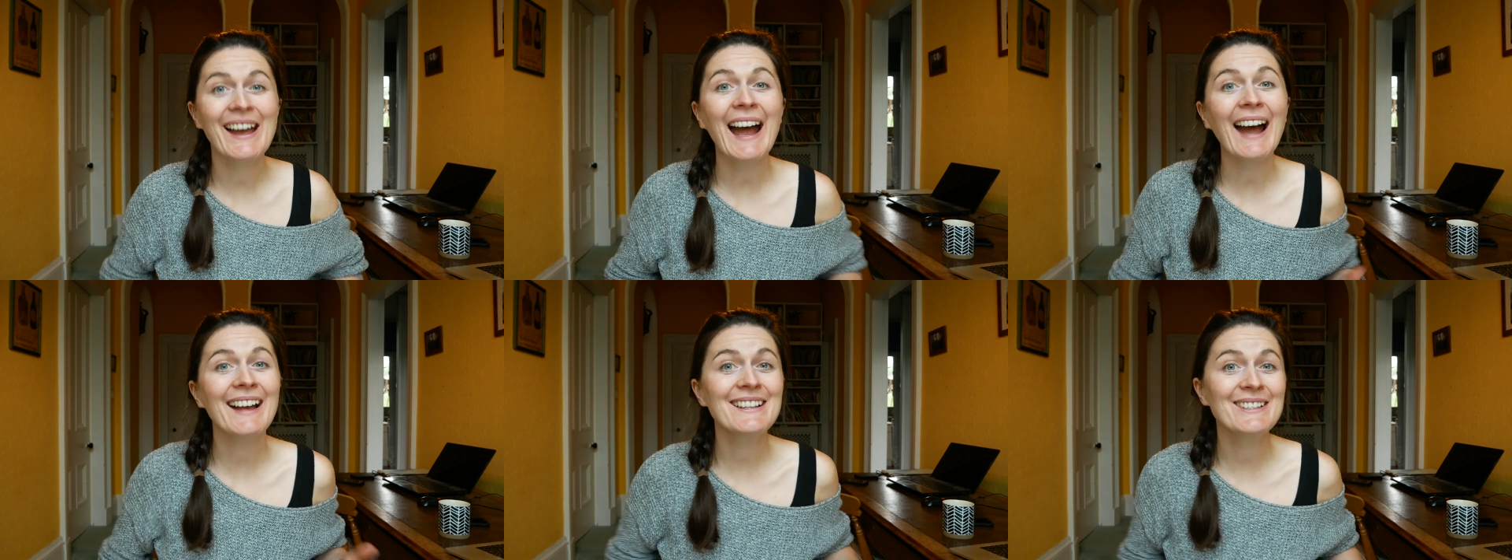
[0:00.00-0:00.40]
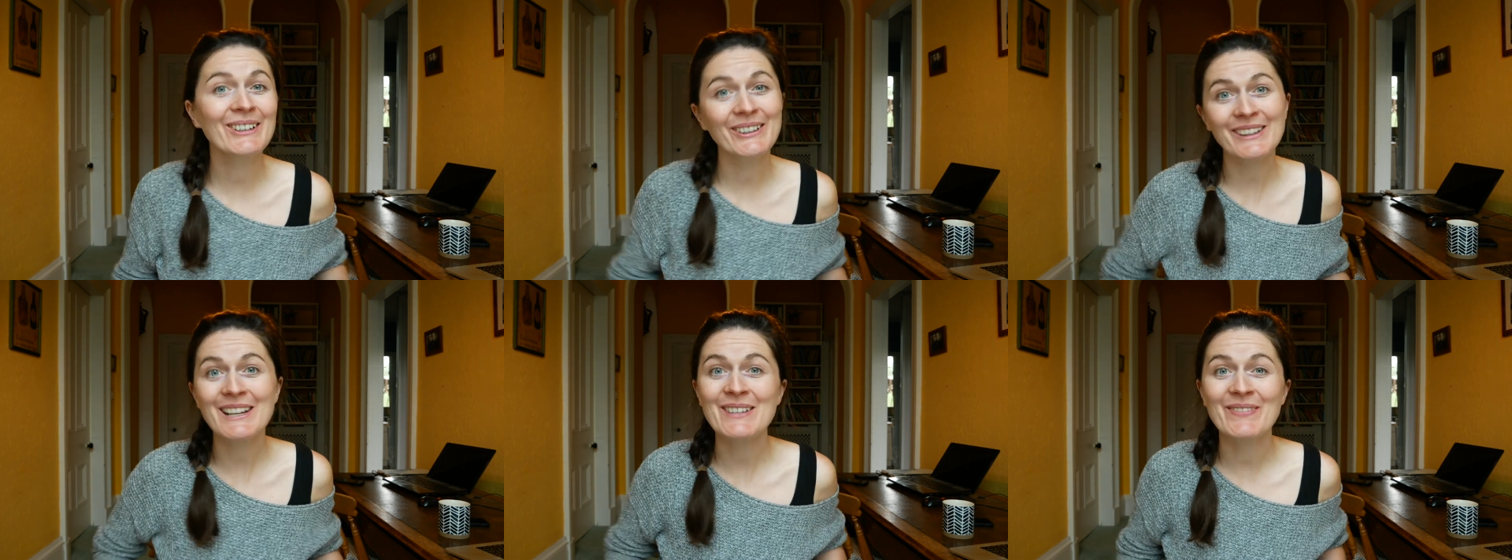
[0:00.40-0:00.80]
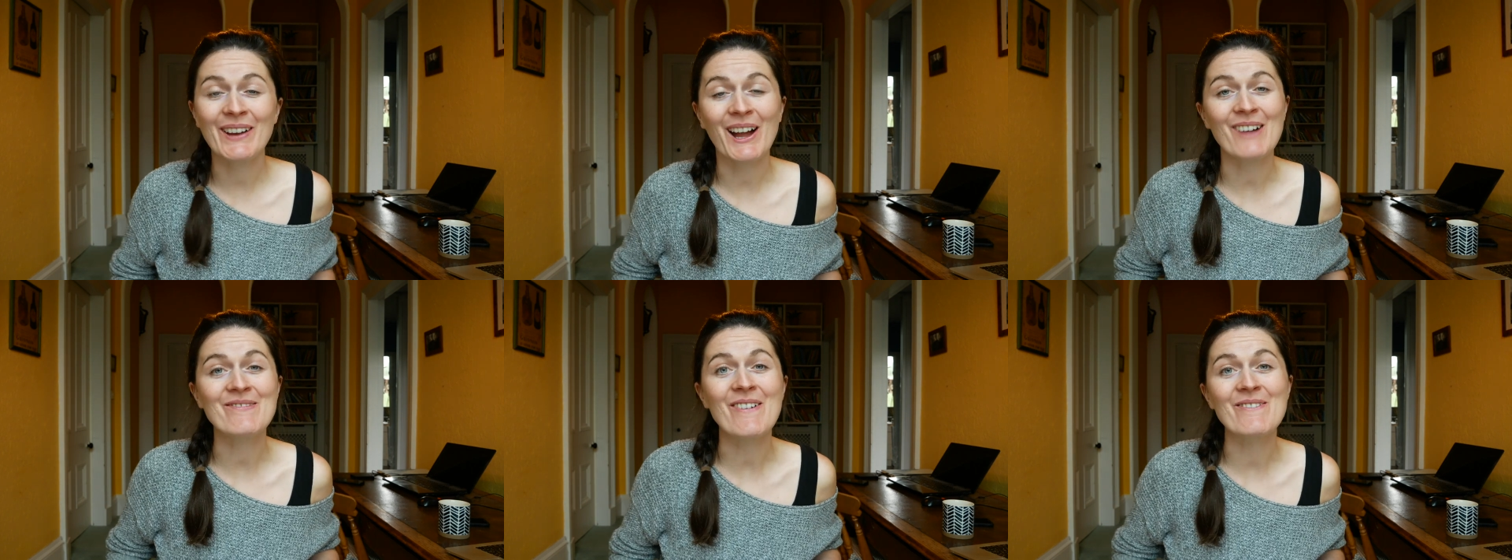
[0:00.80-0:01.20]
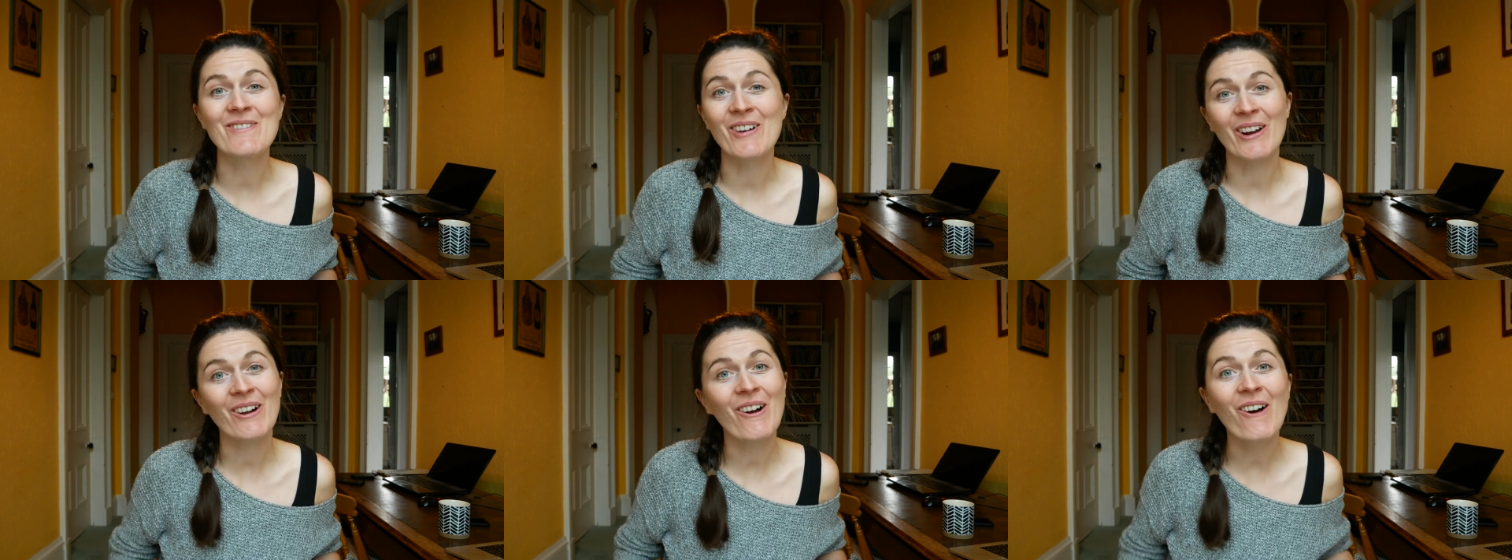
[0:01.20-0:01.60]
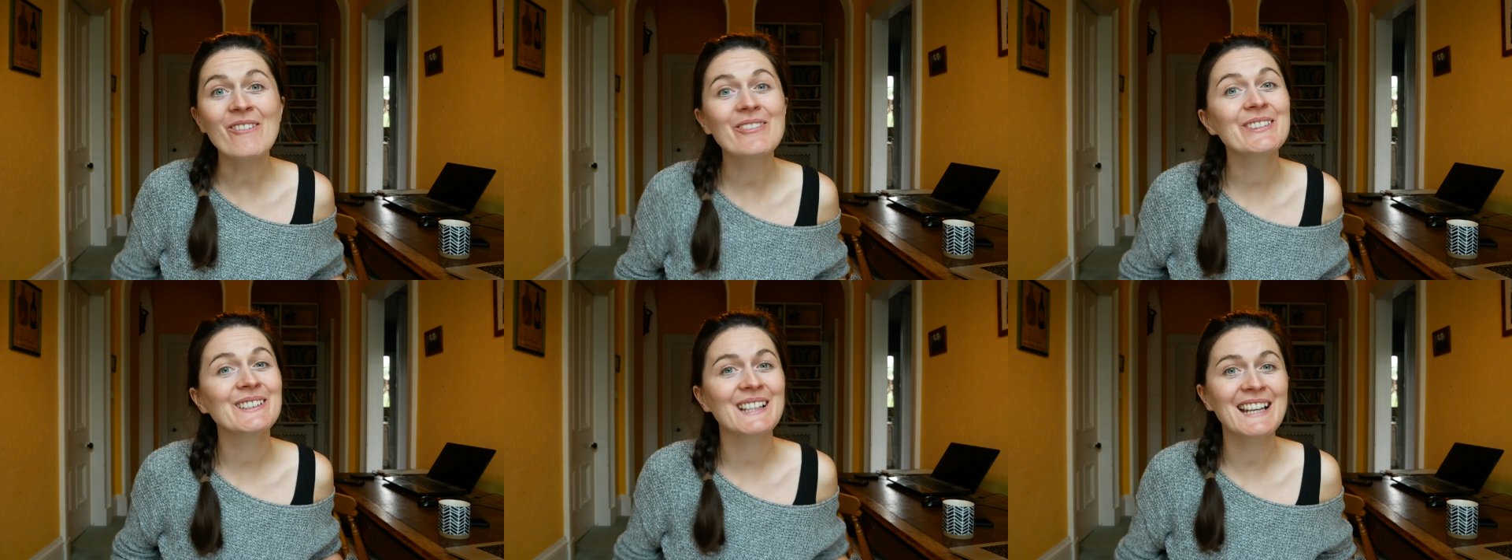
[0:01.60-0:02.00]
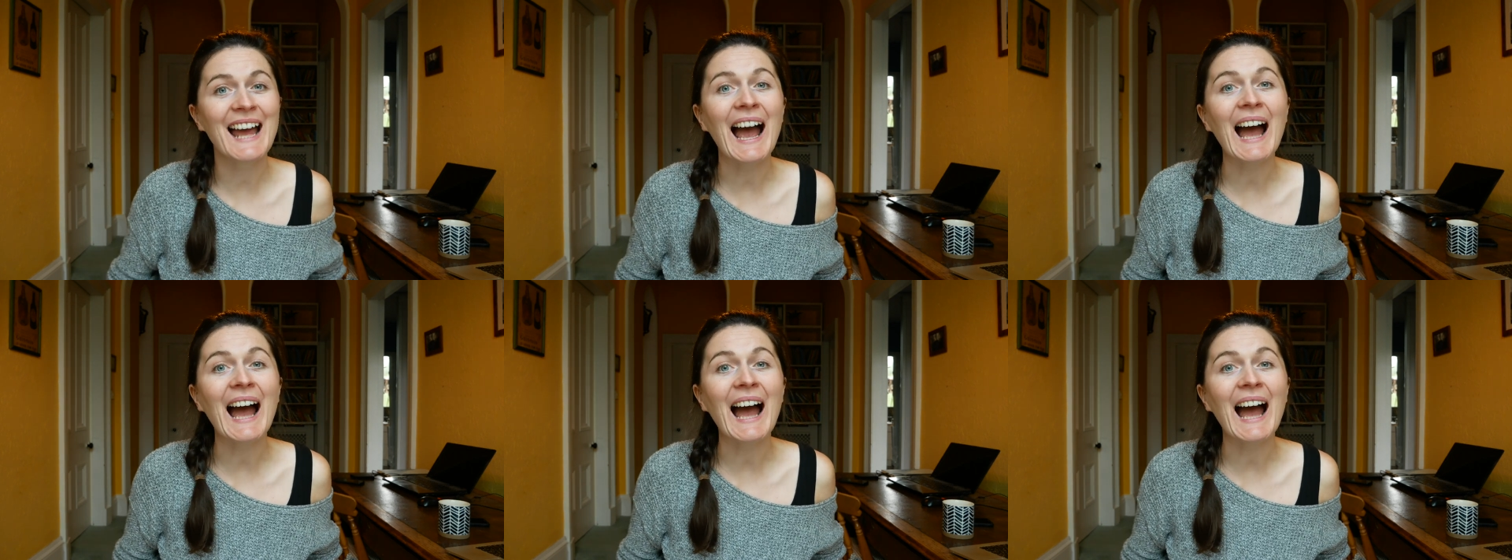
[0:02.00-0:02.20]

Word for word: as toddlers become more confident